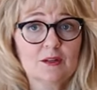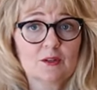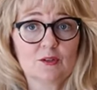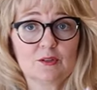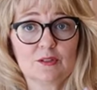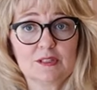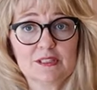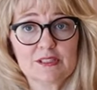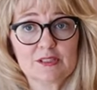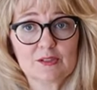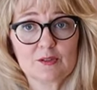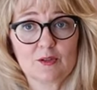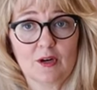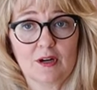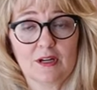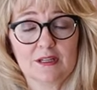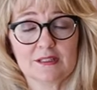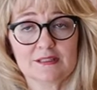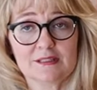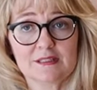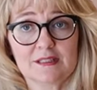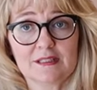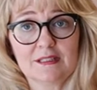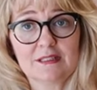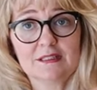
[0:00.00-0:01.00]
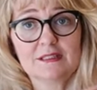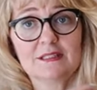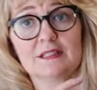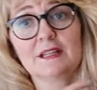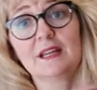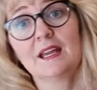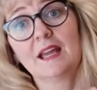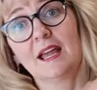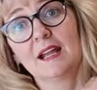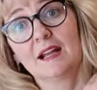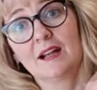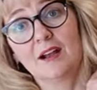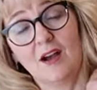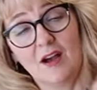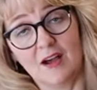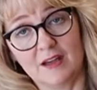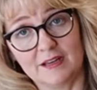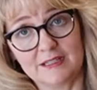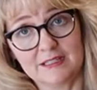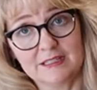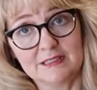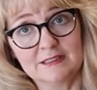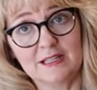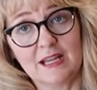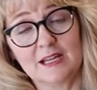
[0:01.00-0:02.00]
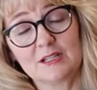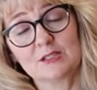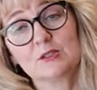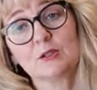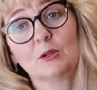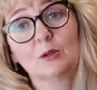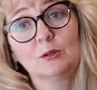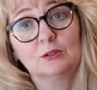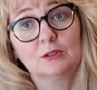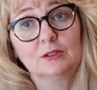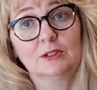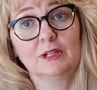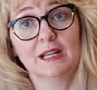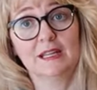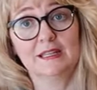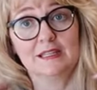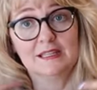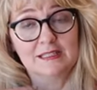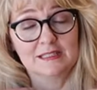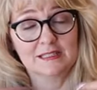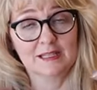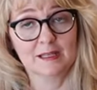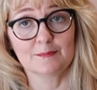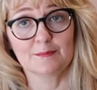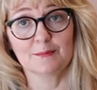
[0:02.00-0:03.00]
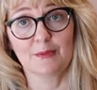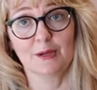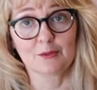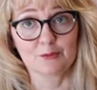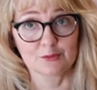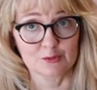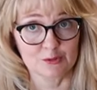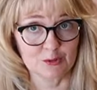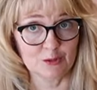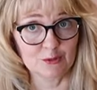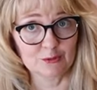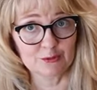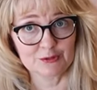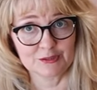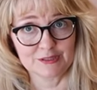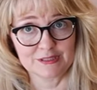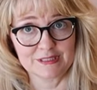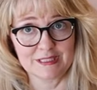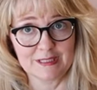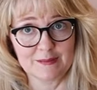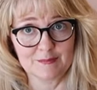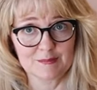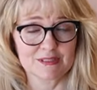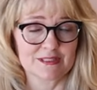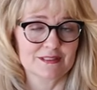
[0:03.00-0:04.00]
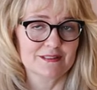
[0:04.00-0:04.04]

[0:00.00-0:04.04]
crisscrossed it, caught it in that shoulder, and then done both shoulder seams.